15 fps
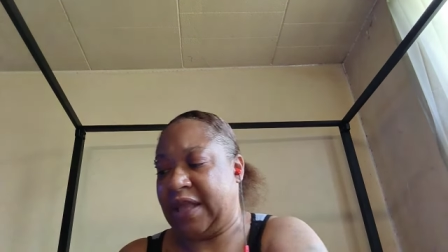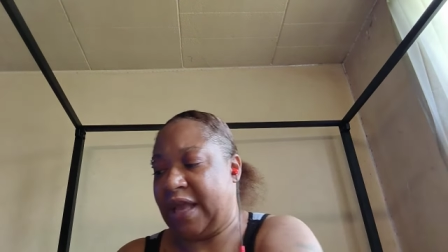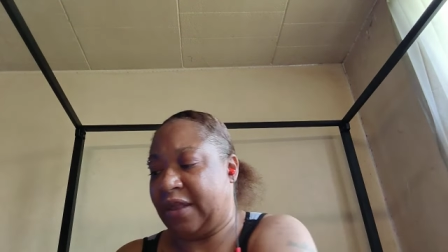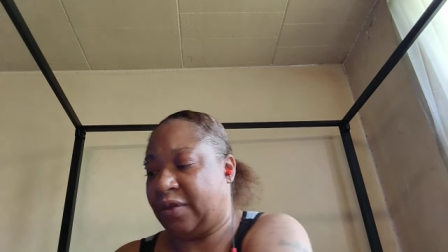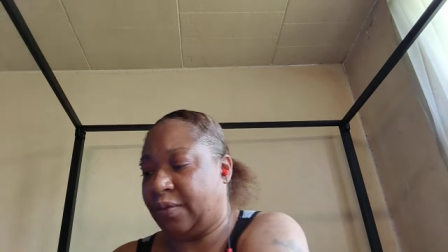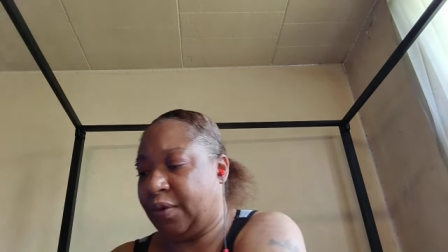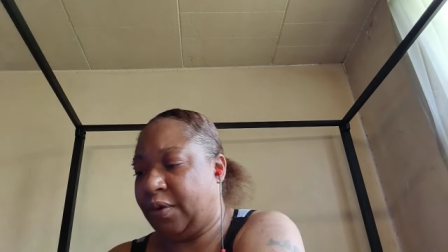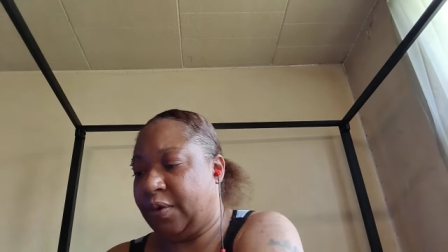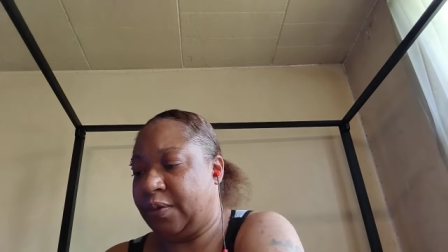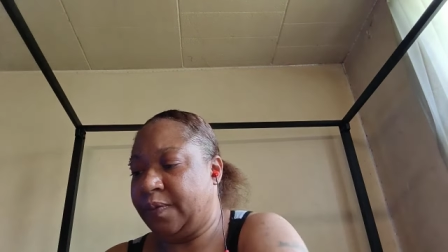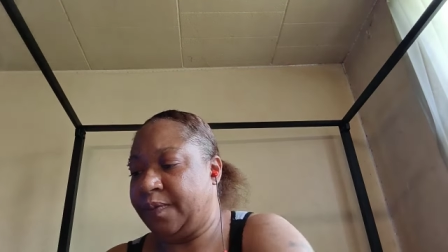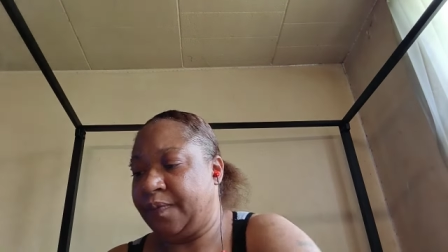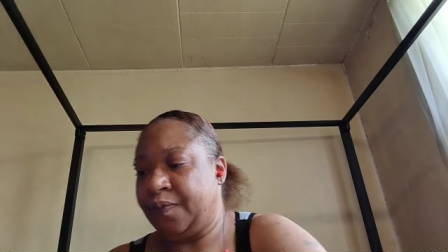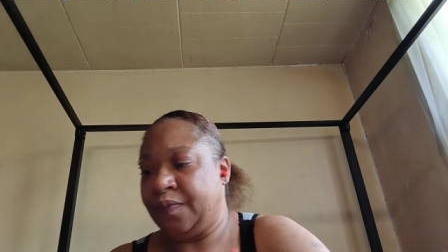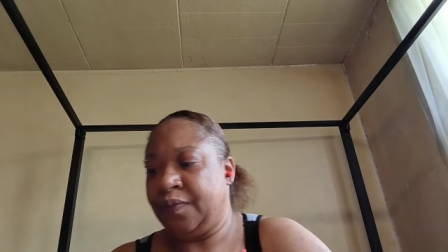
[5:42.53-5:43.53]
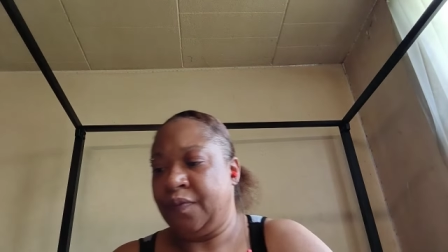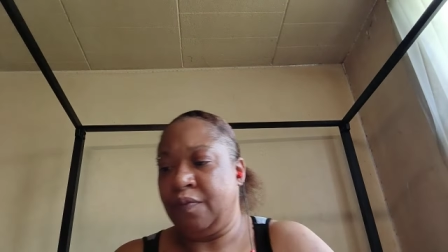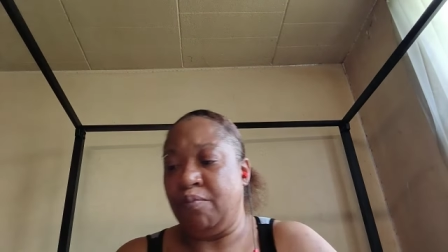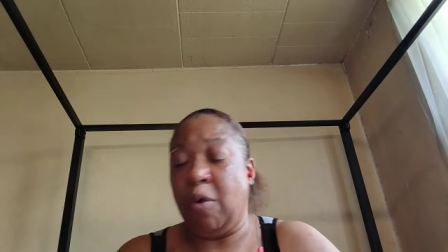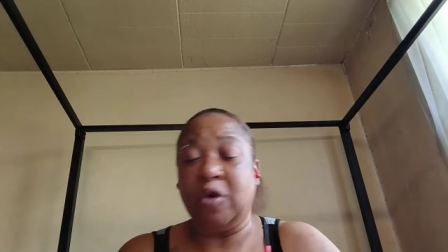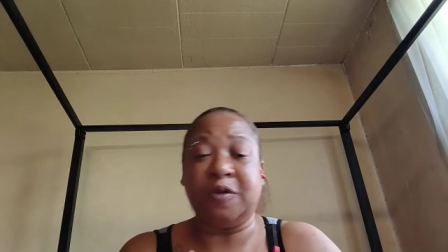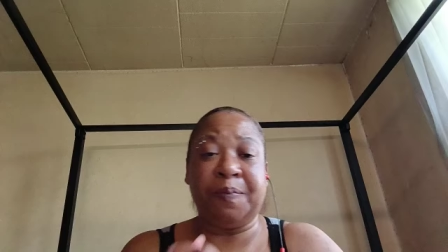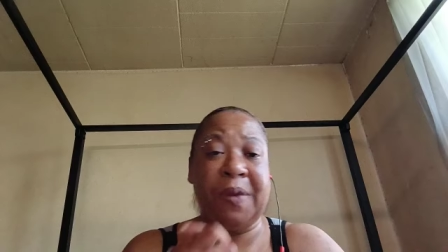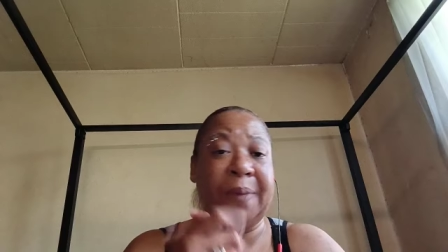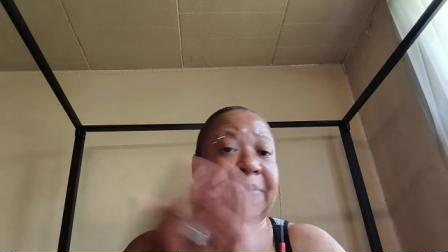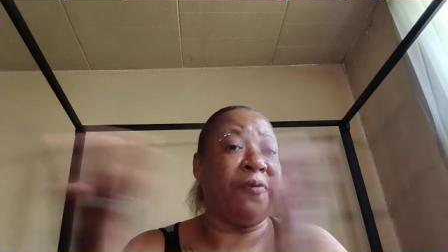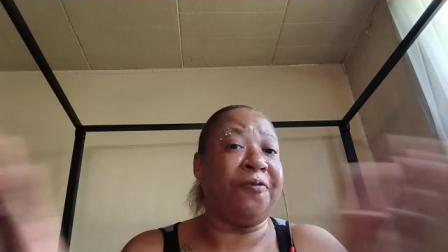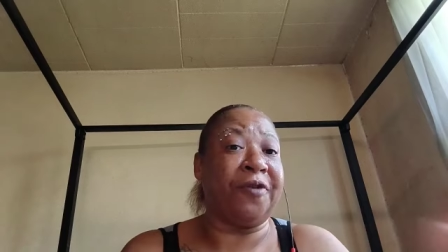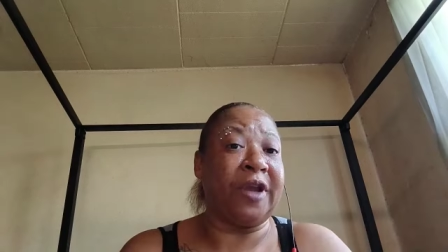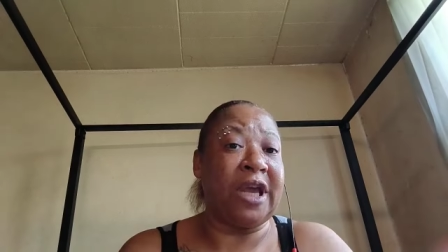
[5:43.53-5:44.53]
that through. Most
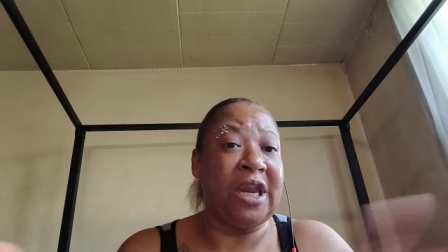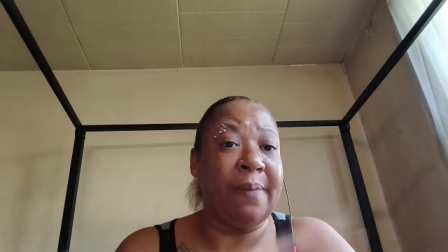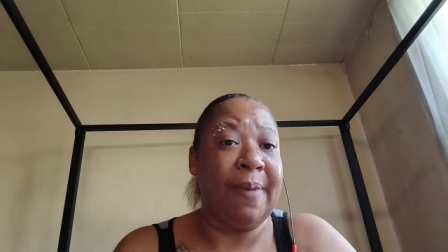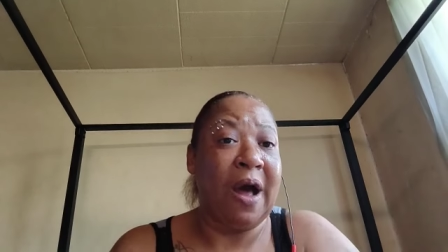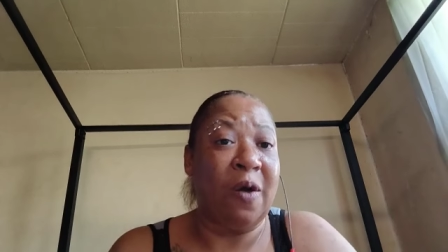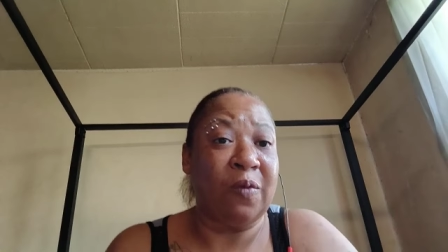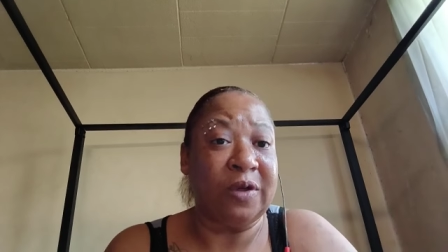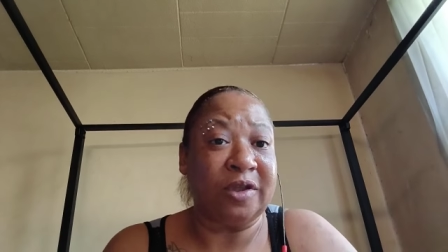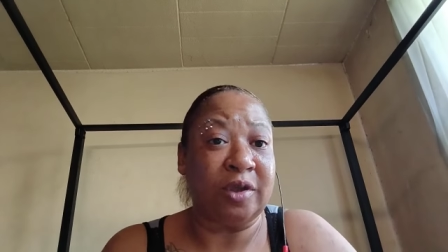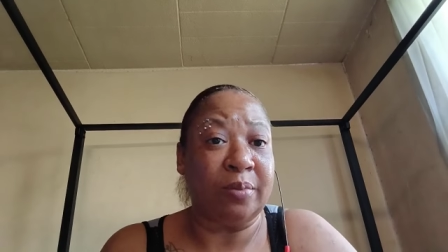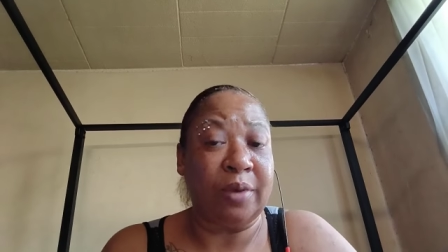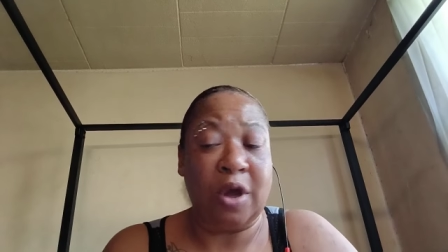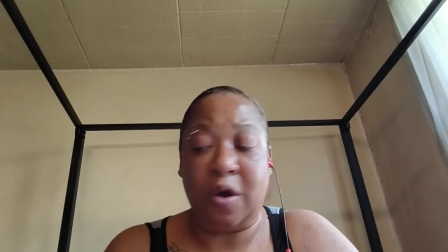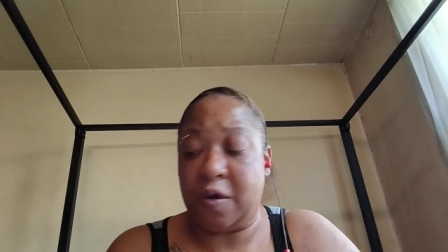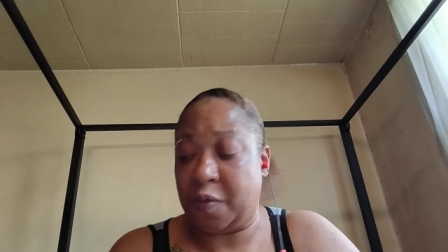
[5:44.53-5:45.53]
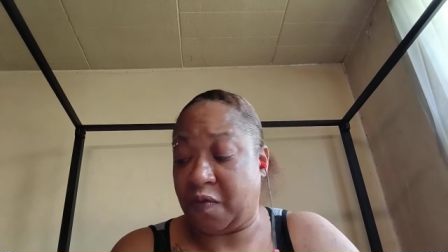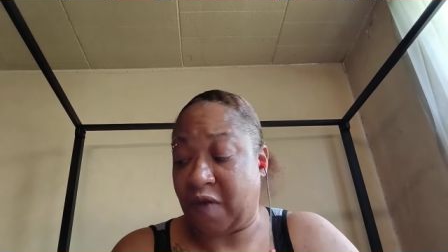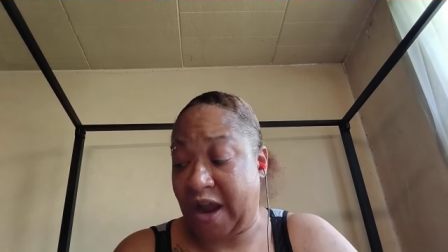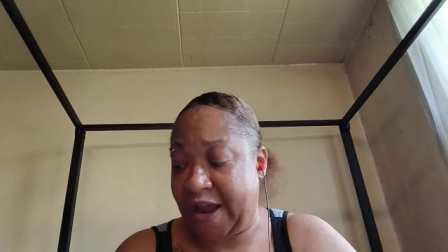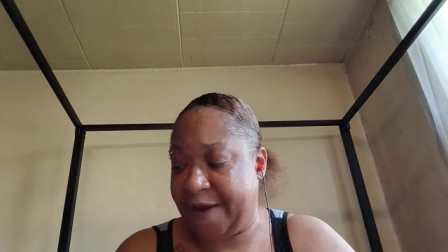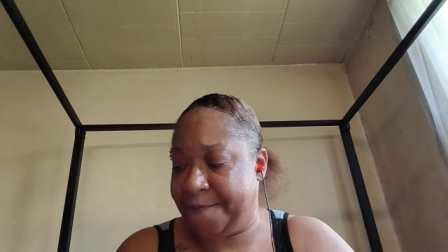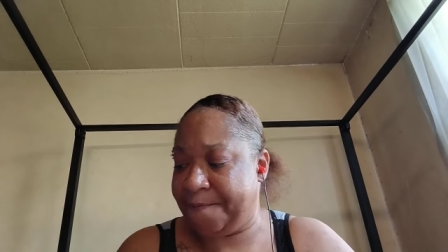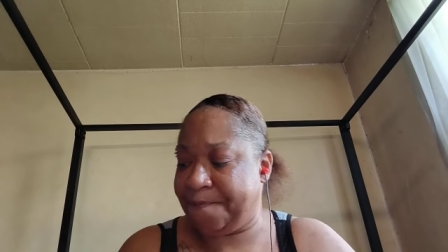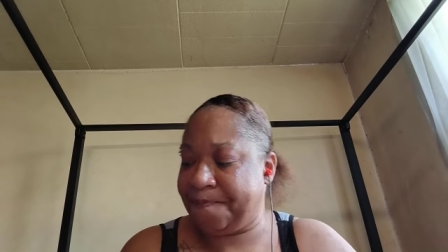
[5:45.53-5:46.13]
people forget about whistleblowing, right?